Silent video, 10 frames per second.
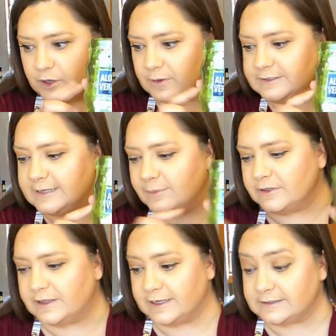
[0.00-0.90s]
you want double
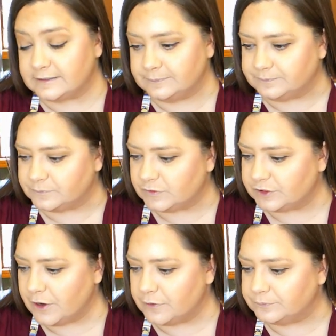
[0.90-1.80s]
of this. So